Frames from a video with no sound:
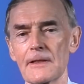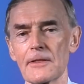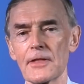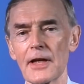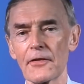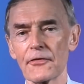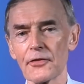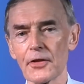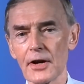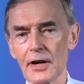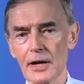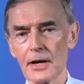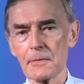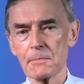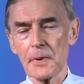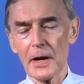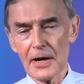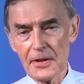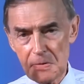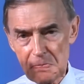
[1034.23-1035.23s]
that there,
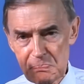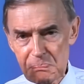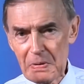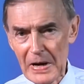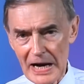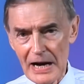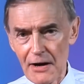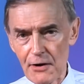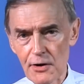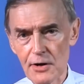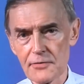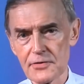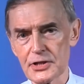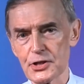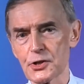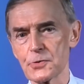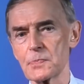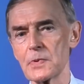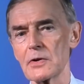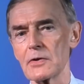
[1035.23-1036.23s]
by the power of
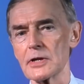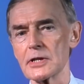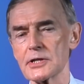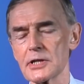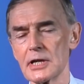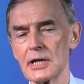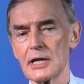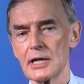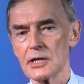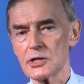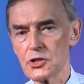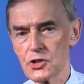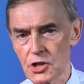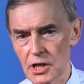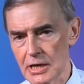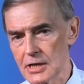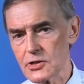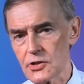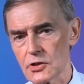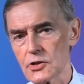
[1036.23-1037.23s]
His Spirit,
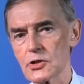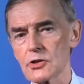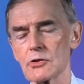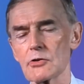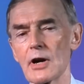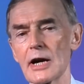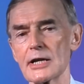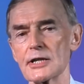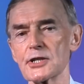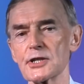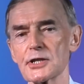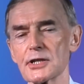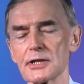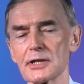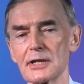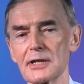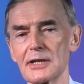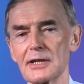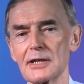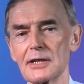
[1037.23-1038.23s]
Jesus Christ,
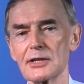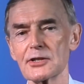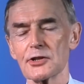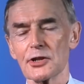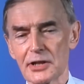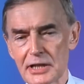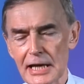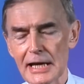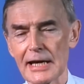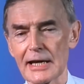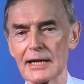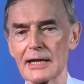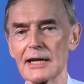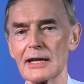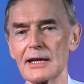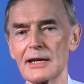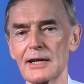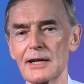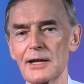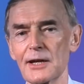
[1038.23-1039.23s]
today,
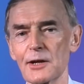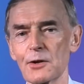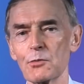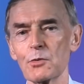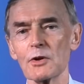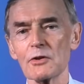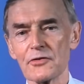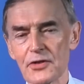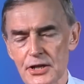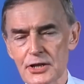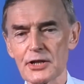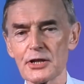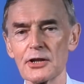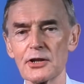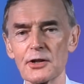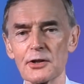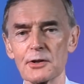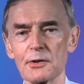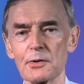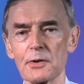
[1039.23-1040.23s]
will visit
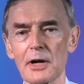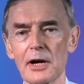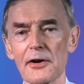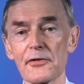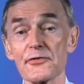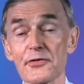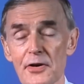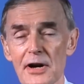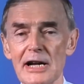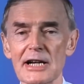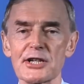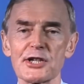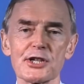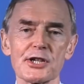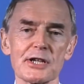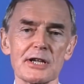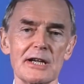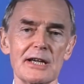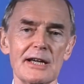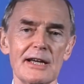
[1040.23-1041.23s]
you
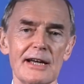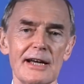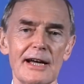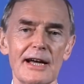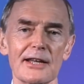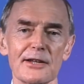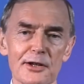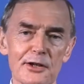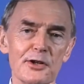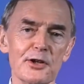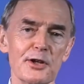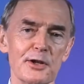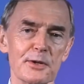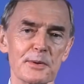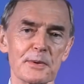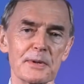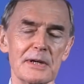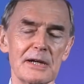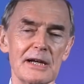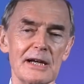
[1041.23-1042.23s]
afresh and
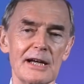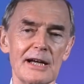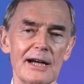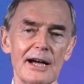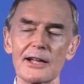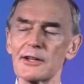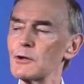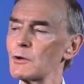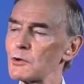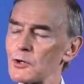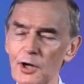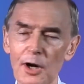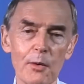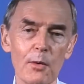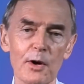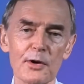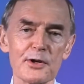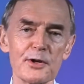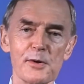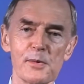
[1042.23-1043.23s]
anew, and you'll
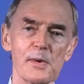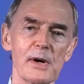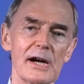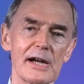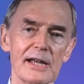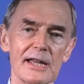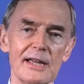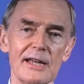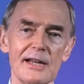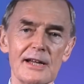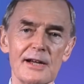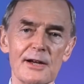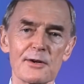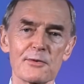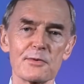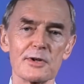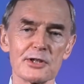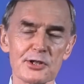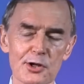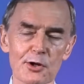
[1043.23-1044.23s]
go on your way
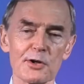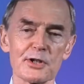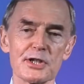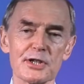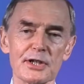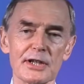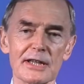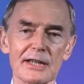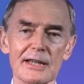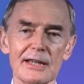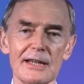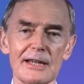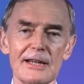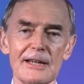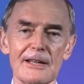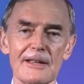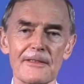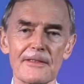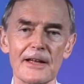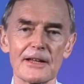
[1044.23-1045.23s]
rejoicing
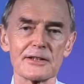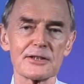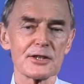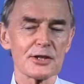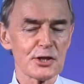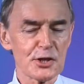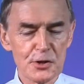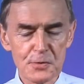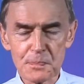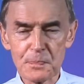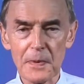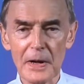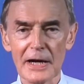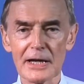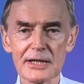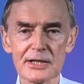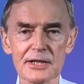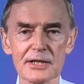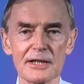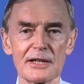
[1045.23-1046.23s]
that
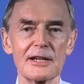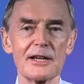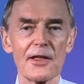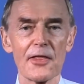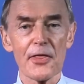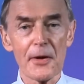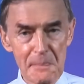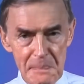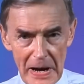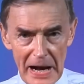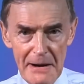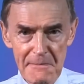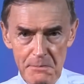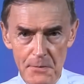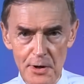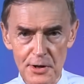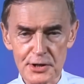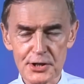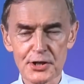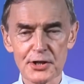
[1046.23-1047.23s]
despite the
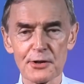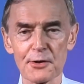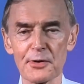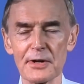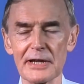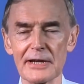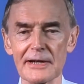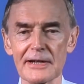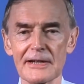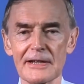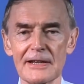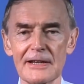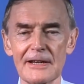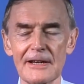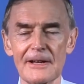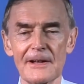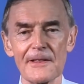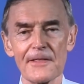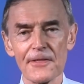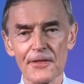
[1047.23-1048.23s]
Patmos you're in,
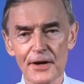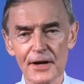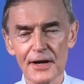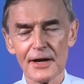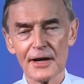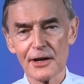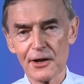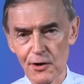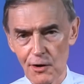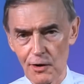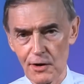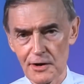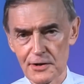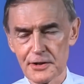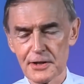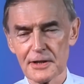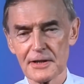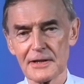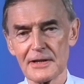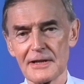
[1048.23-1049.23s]
there God